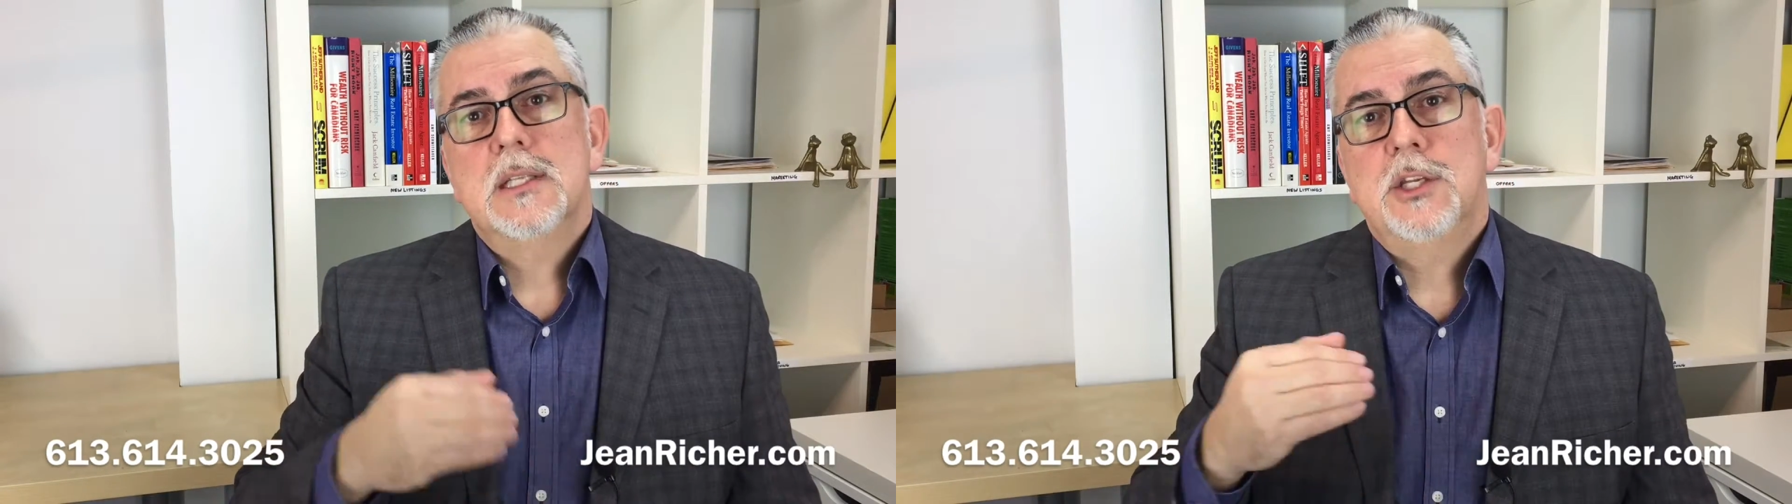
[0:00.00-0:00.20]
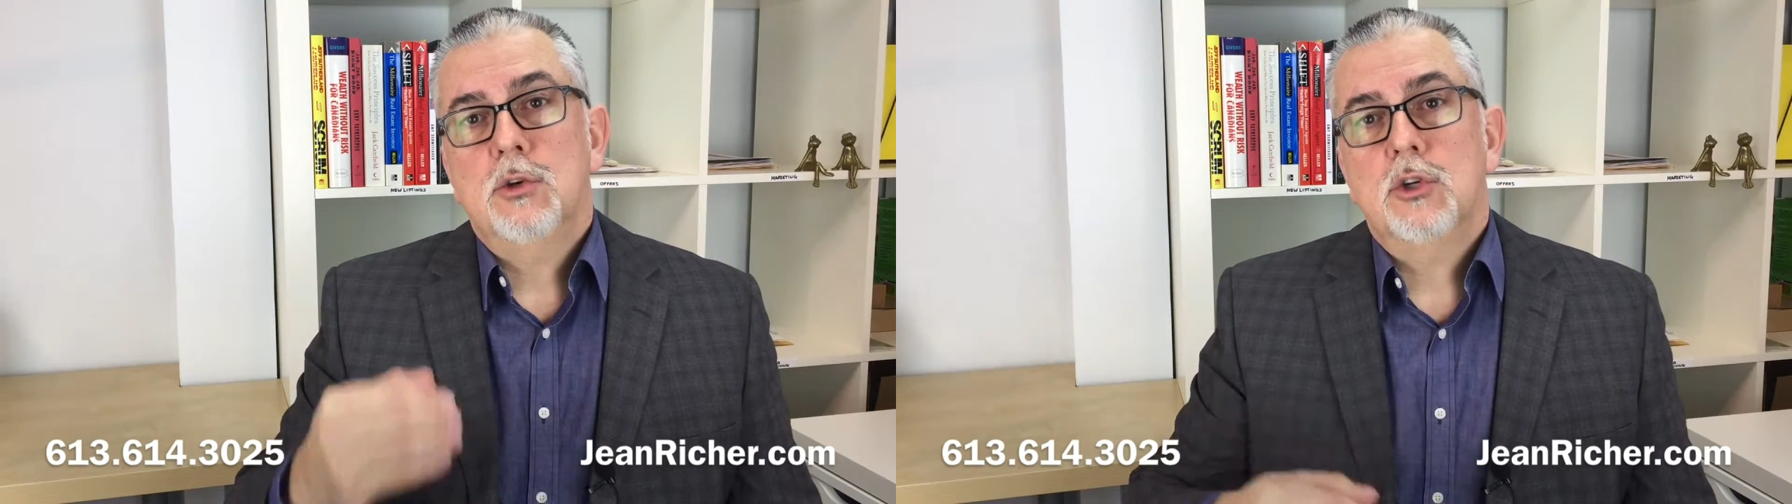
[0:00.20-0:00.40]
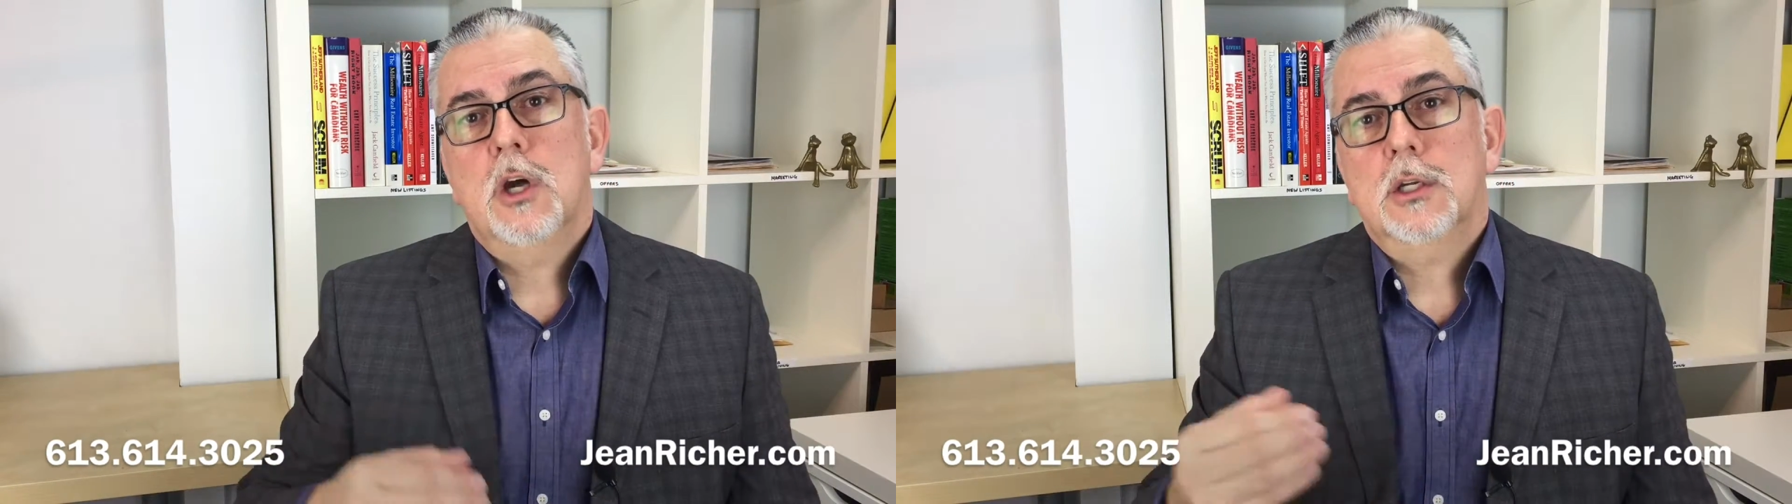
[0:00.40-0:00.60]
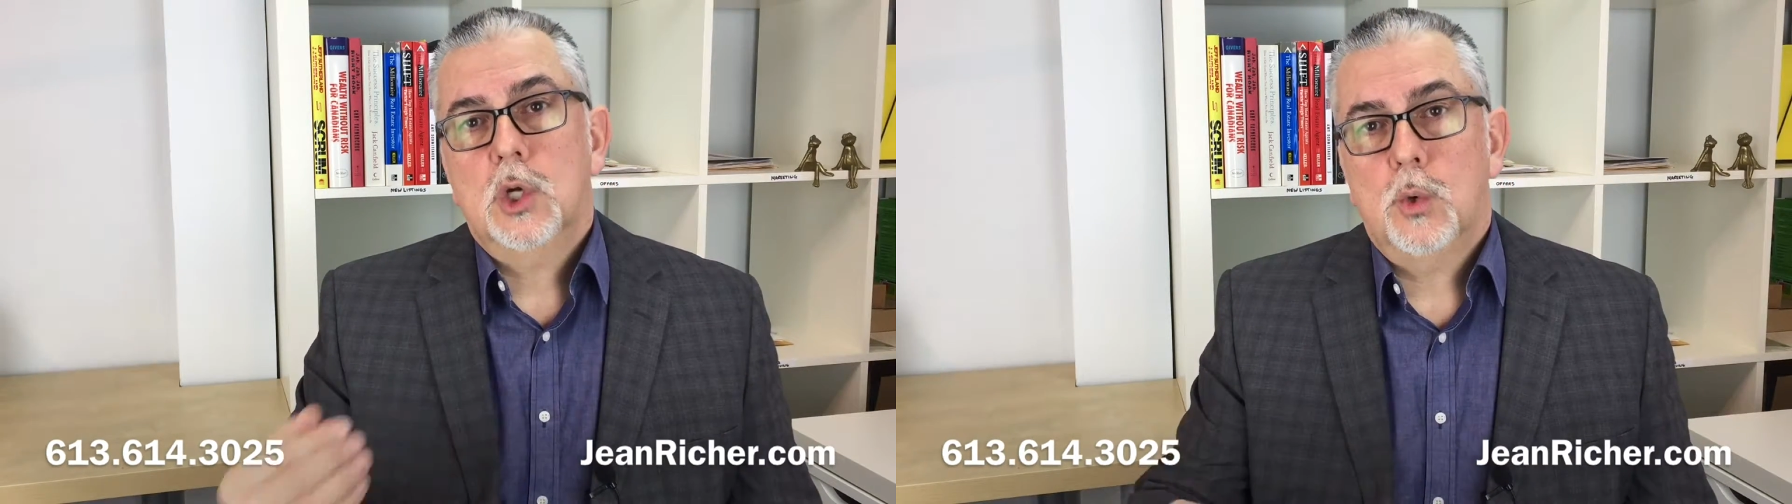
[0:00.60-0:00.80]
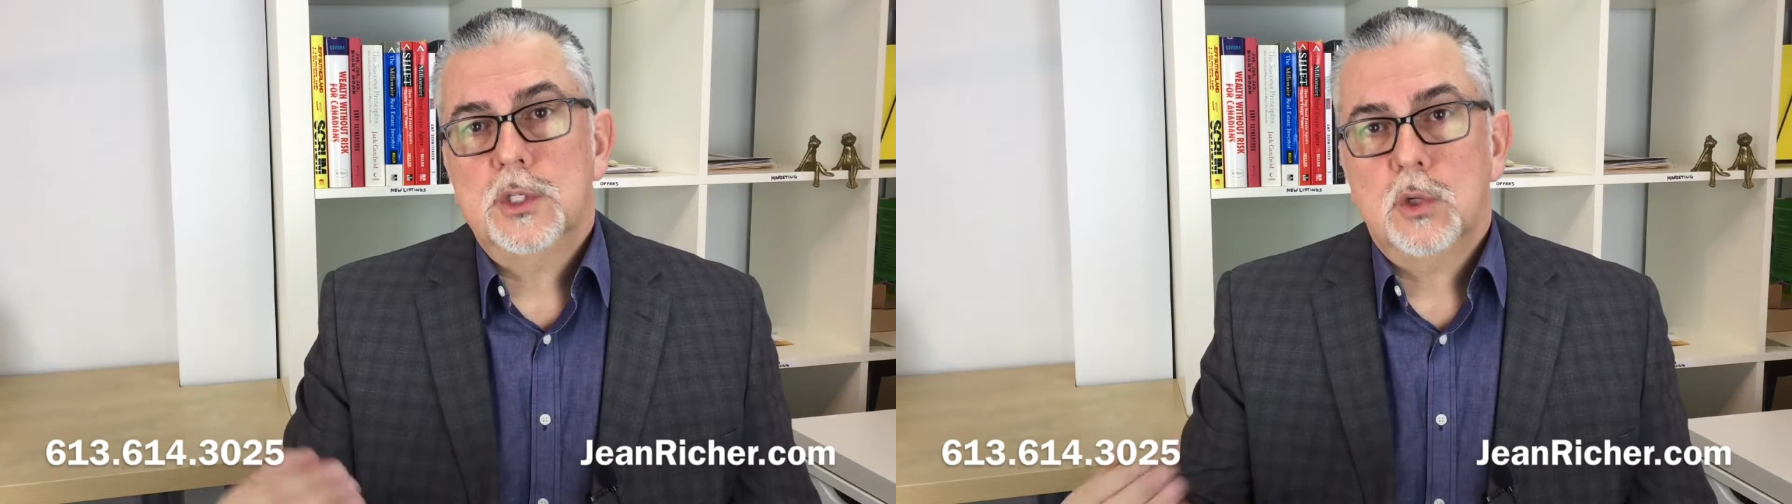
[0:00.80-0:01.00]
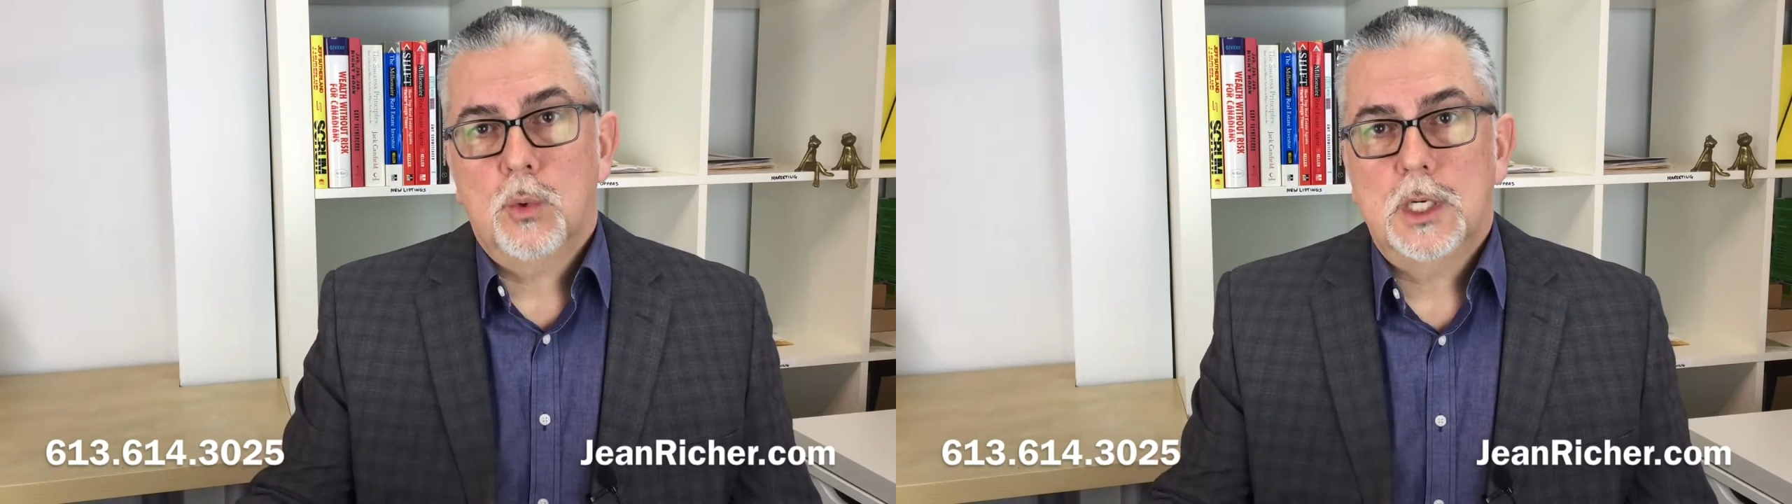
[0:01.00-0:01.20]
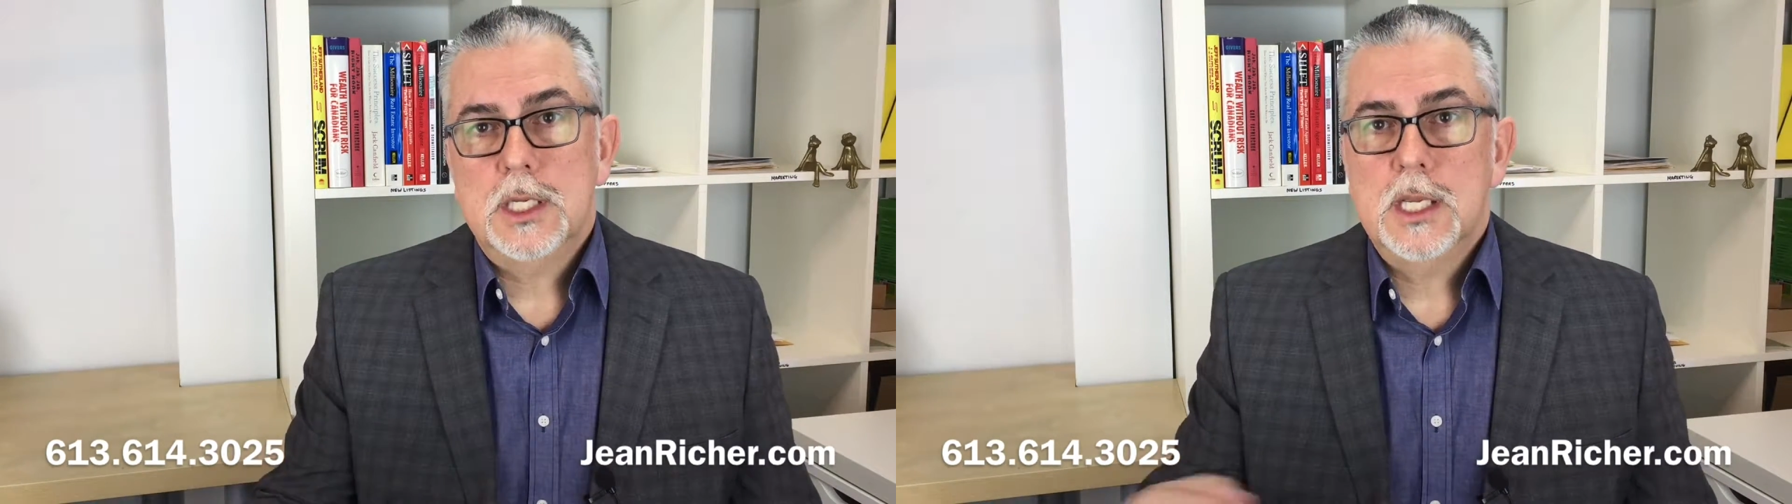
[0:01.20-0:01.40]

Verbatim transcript: then you're not going to run